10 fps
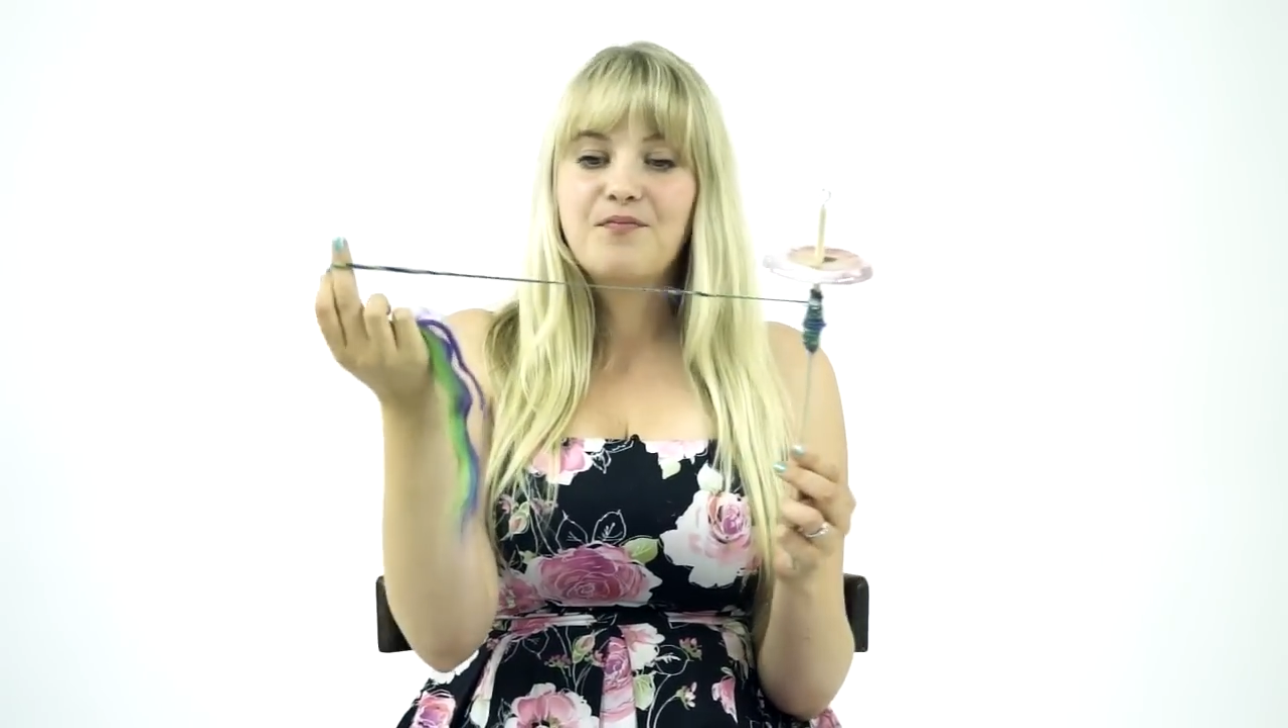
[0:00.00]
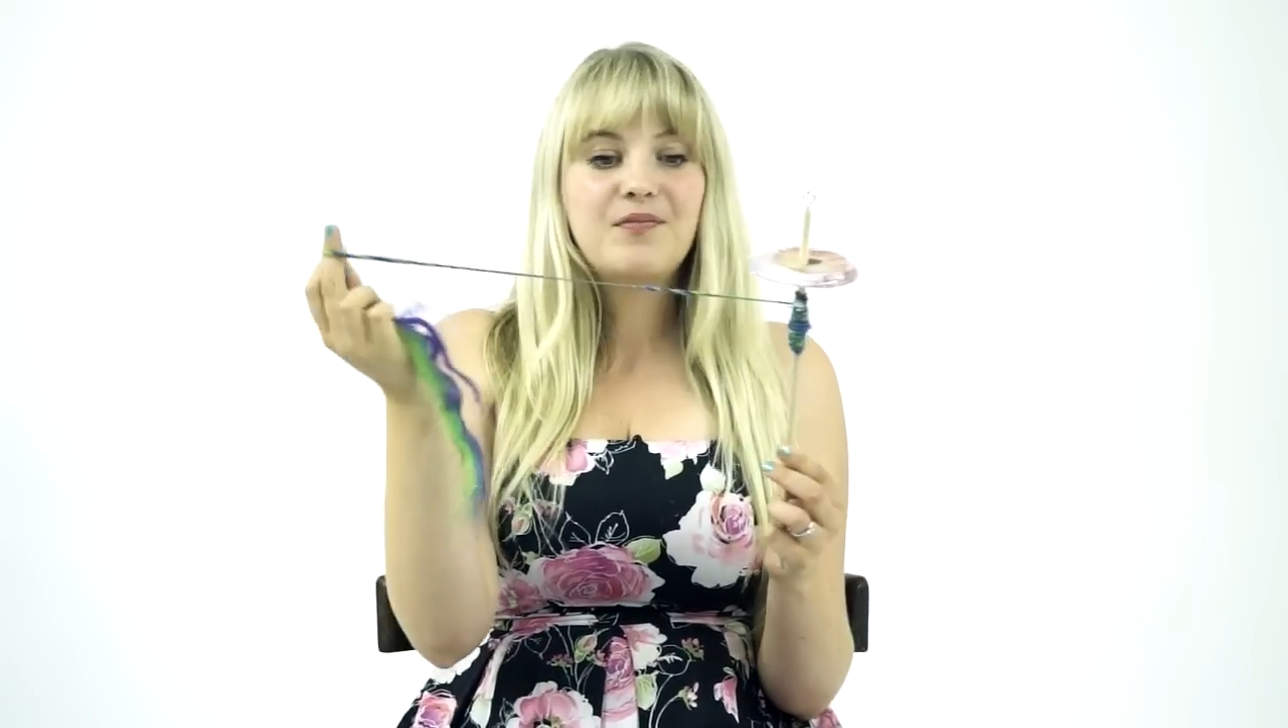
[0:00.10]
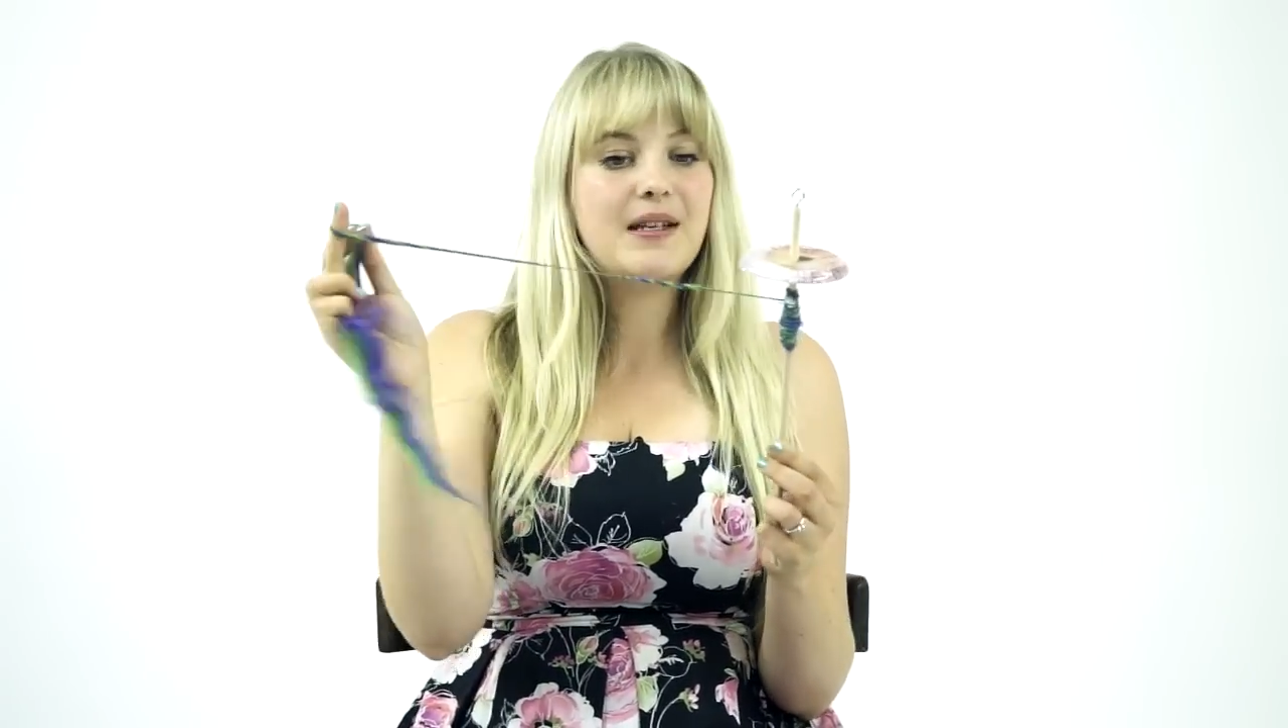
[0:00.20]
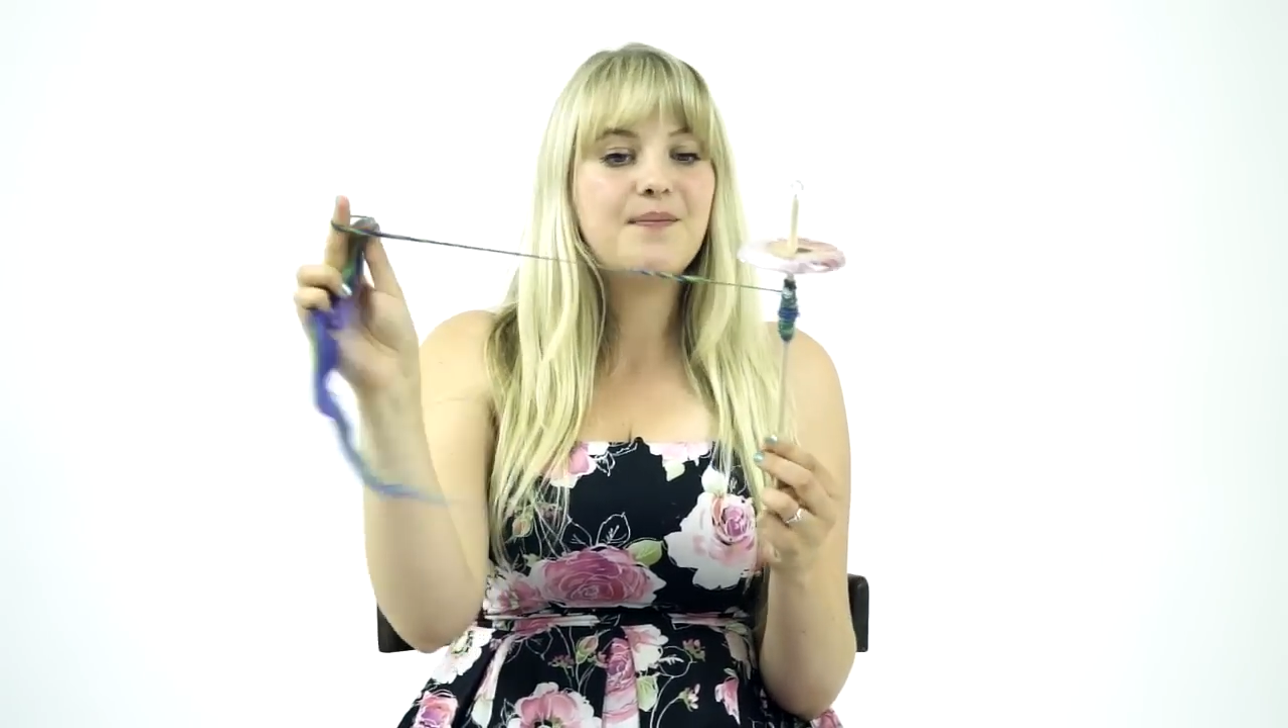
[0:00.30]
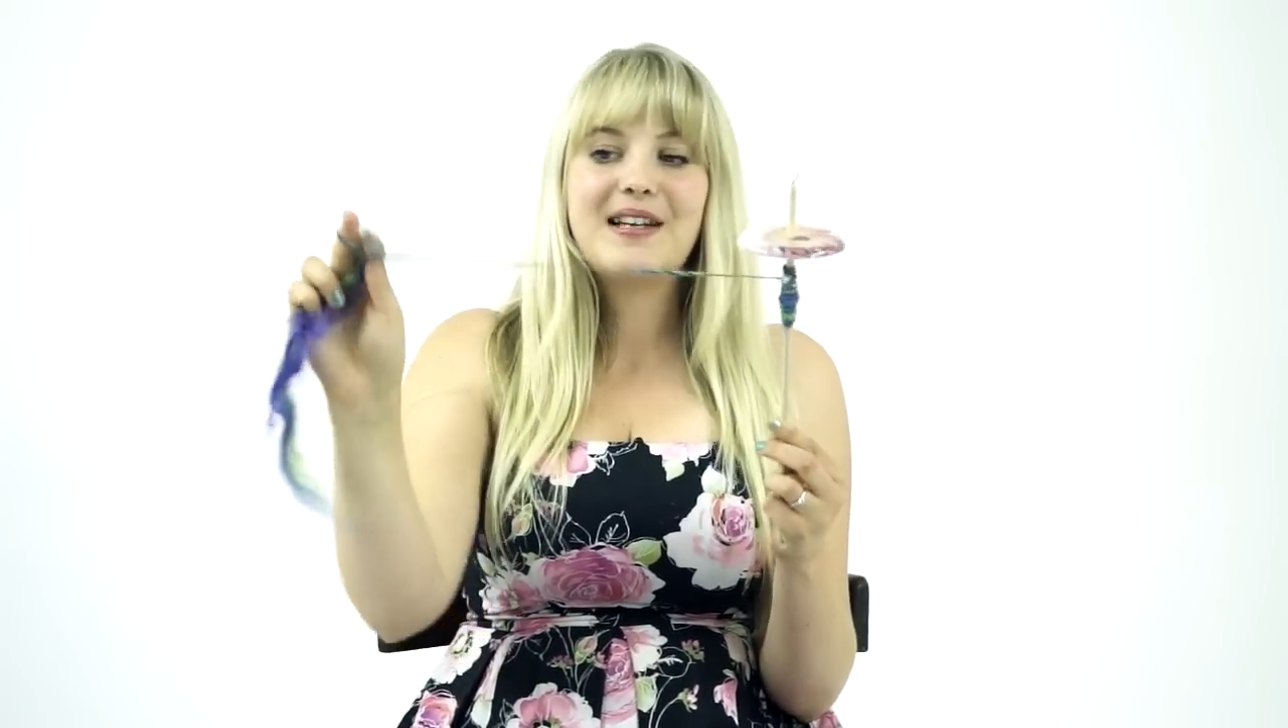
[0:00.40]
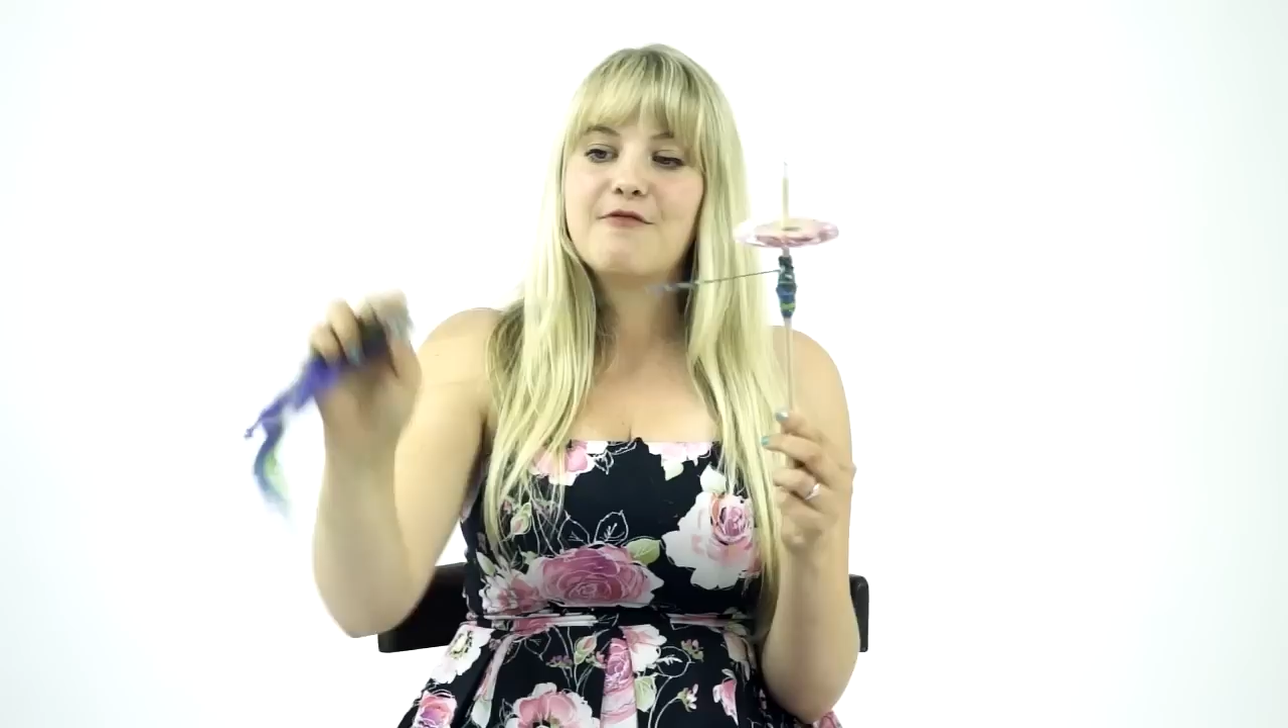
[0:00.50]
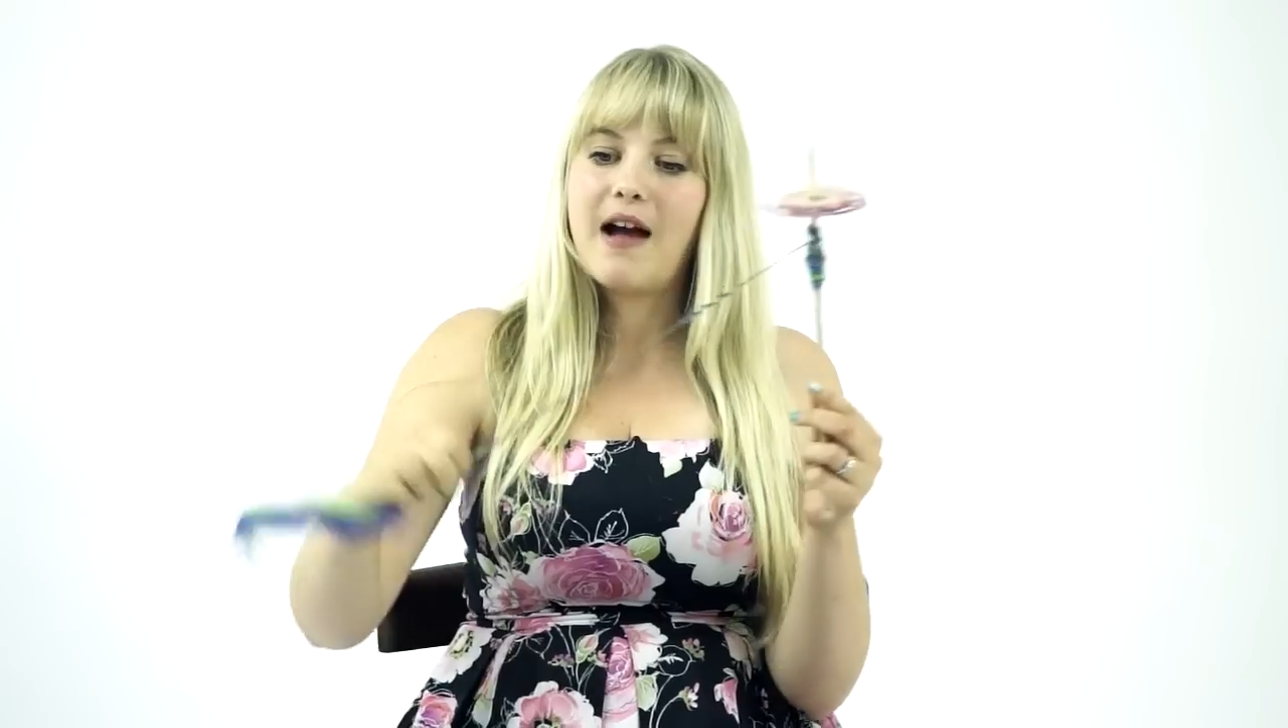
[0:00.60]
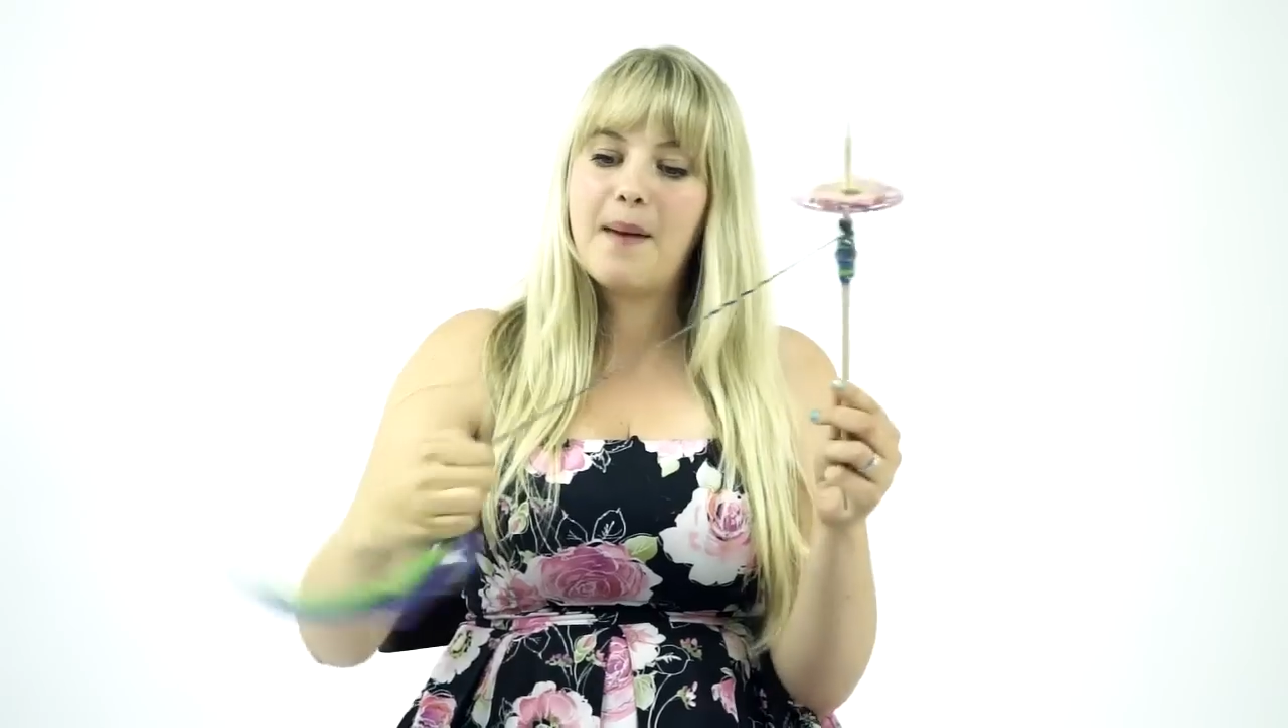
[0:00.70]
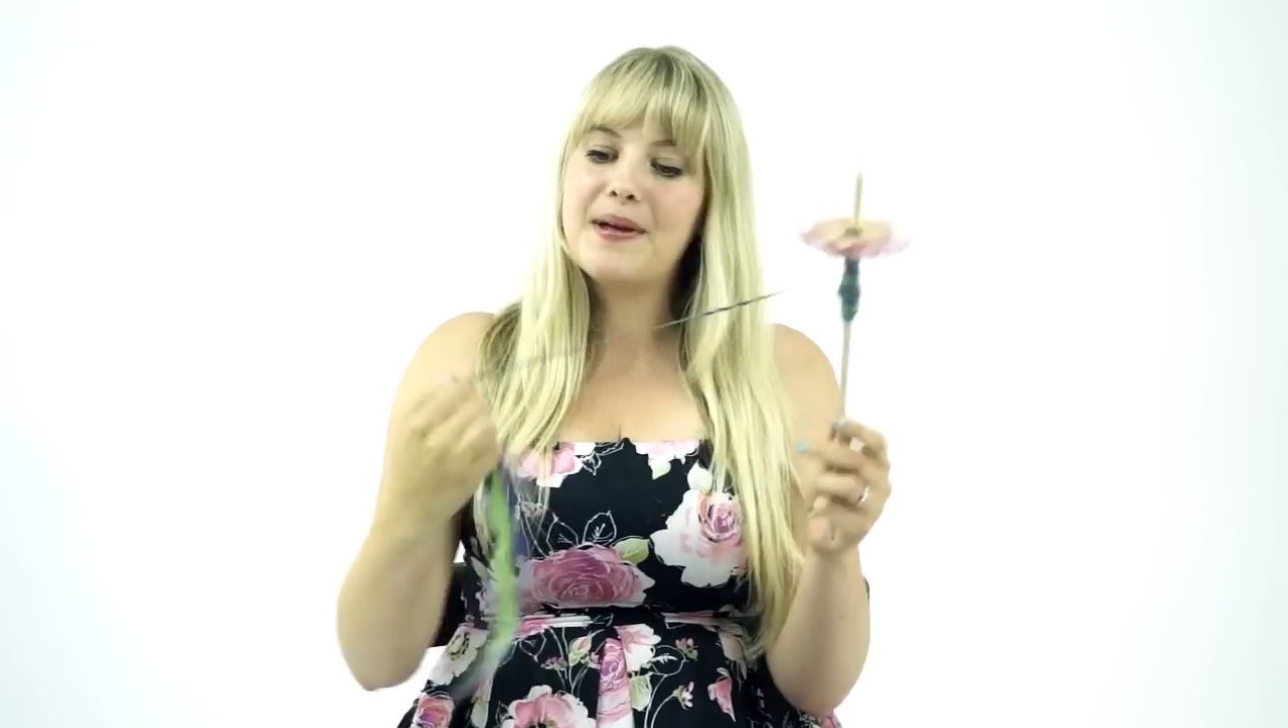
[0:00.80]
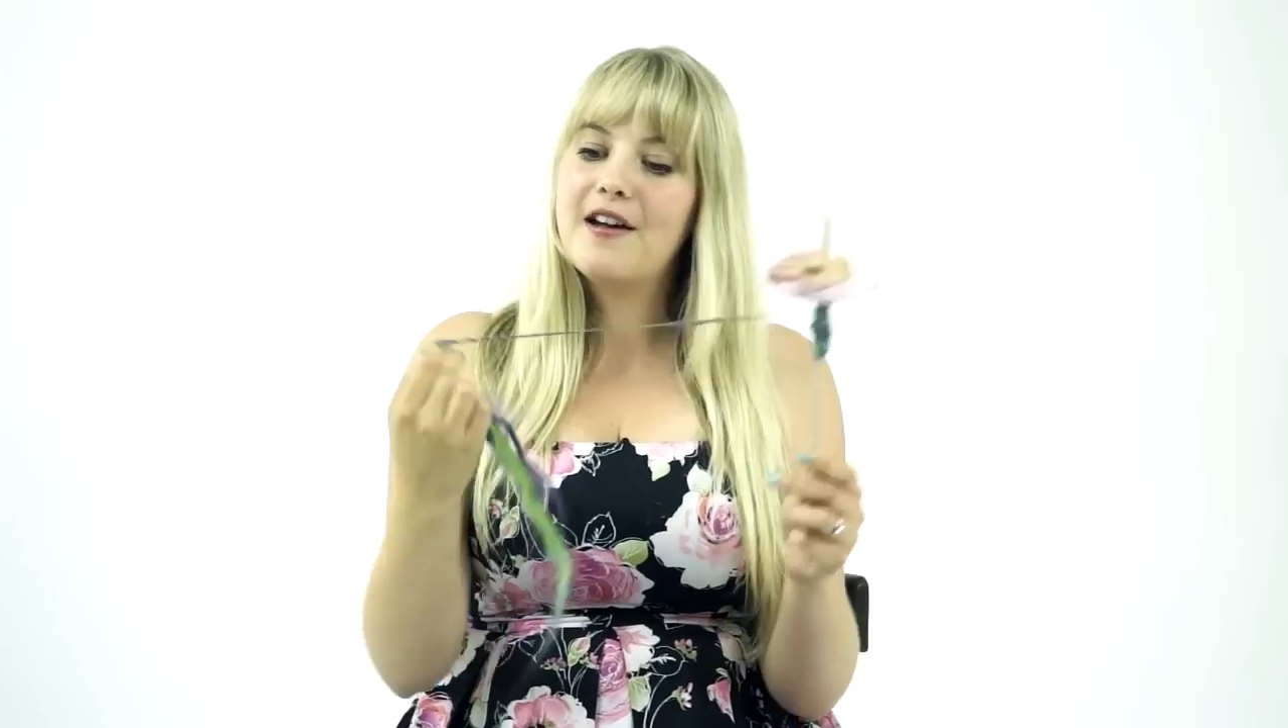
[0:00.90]
simply
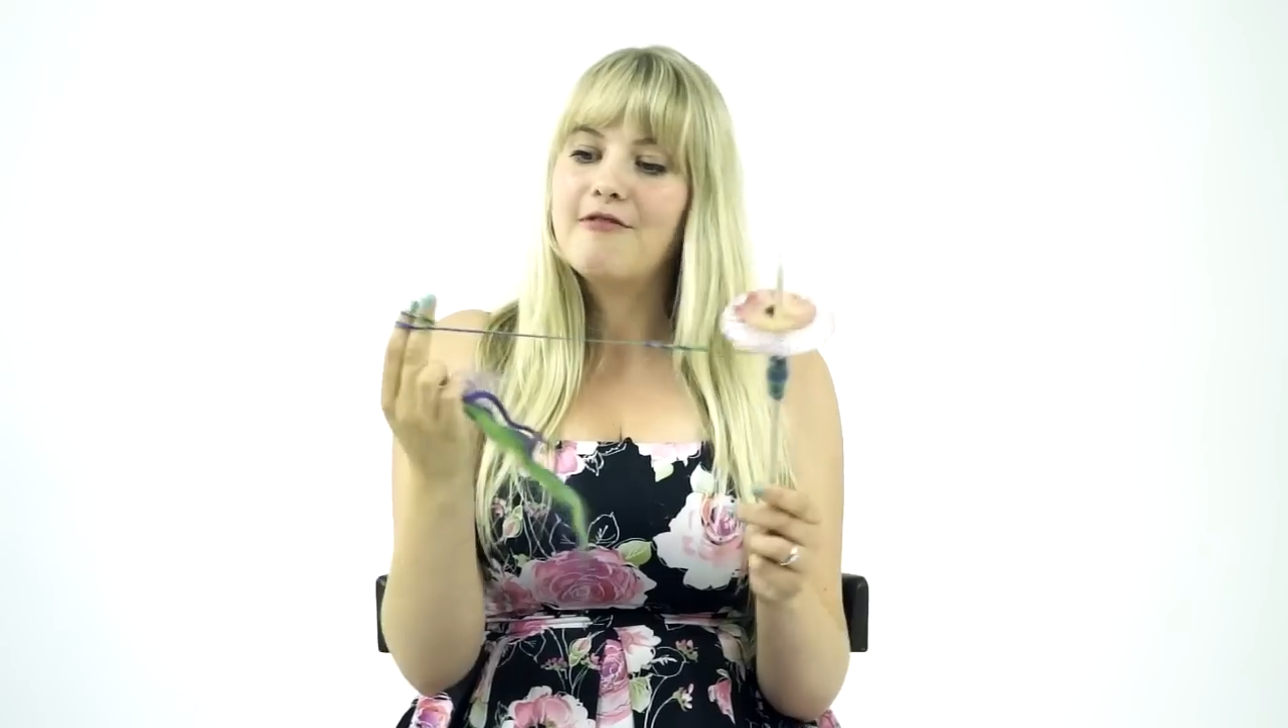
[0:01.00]
wrap it